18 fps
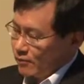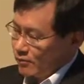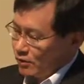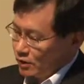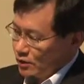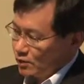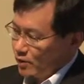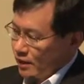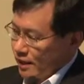
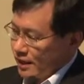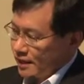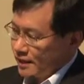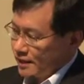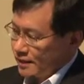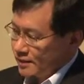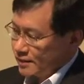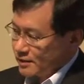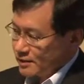was
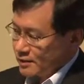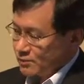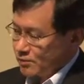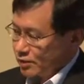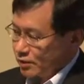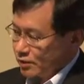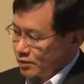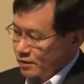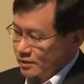planning this in
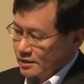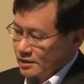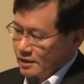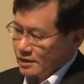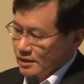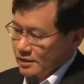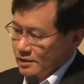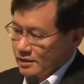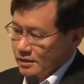
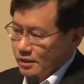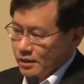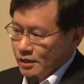process,